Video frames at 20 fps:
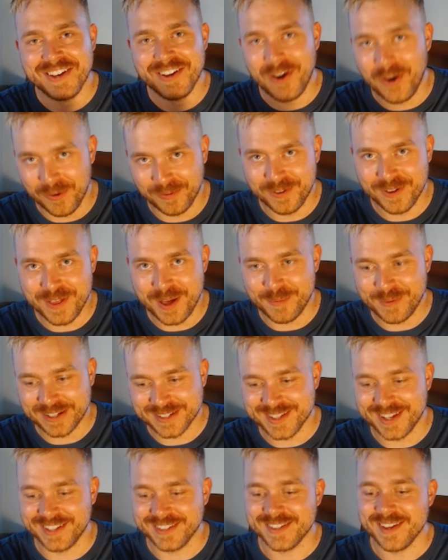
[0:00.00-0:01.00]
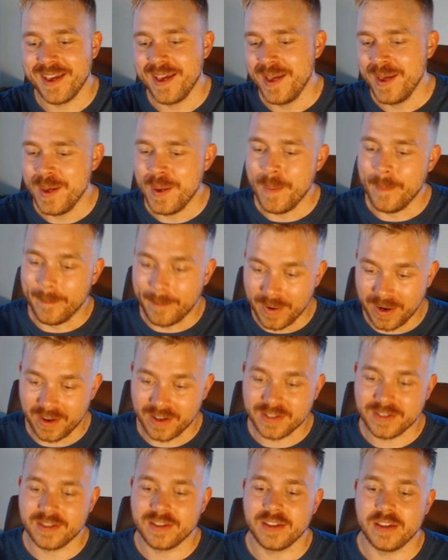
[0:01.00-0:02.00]
Hopefully that makes sense.
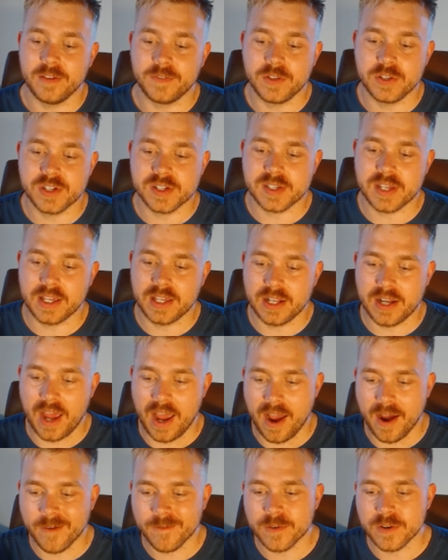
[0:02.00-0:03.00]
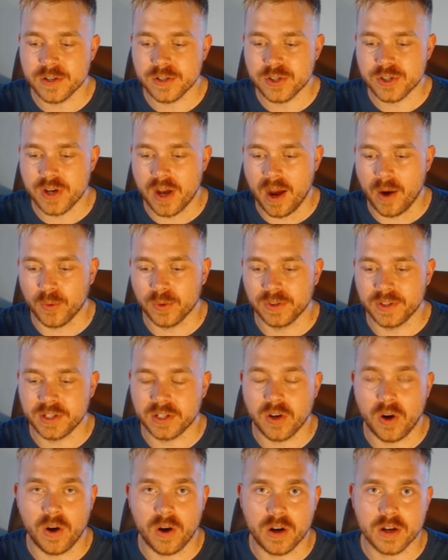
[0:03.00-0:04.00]
But if you just take an average hourly
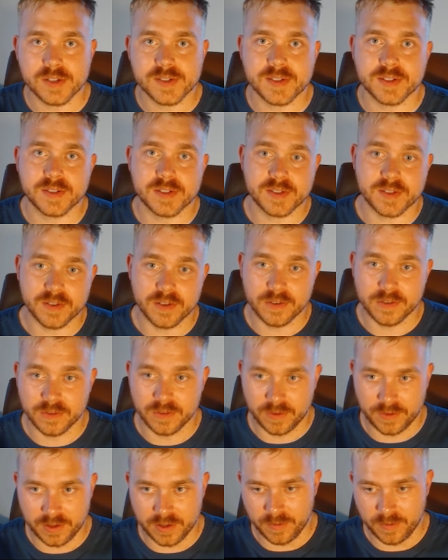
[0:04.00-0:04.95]
cost, so